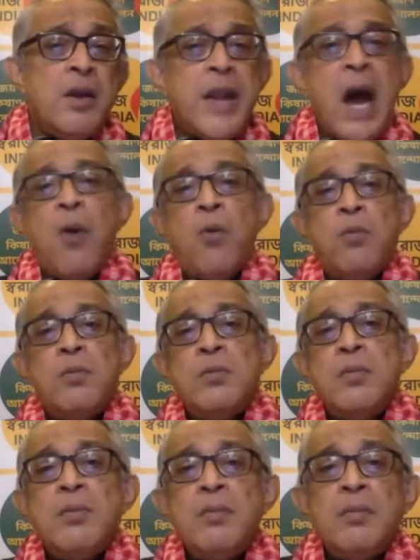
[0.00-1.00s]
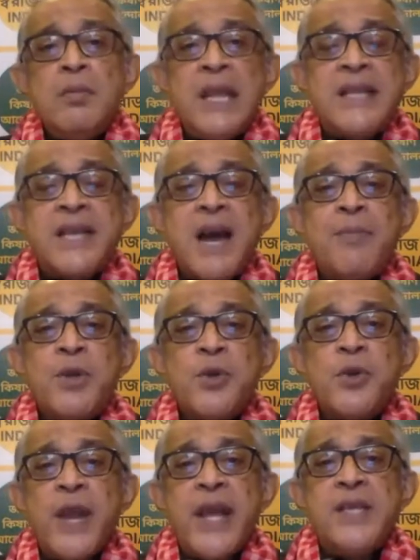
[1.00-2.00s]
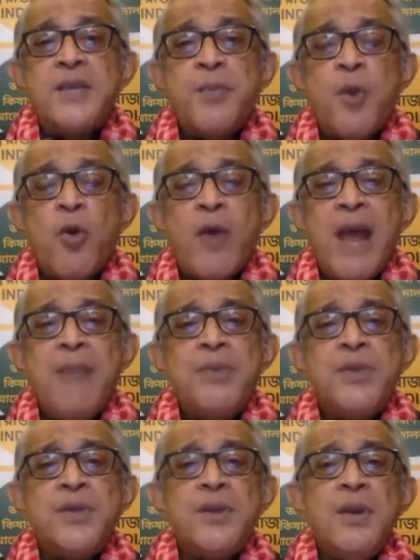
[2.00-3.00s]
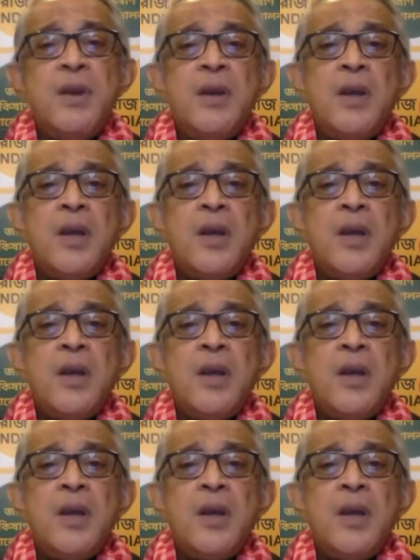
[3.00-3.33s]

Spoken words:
Now, let's come to today's programs.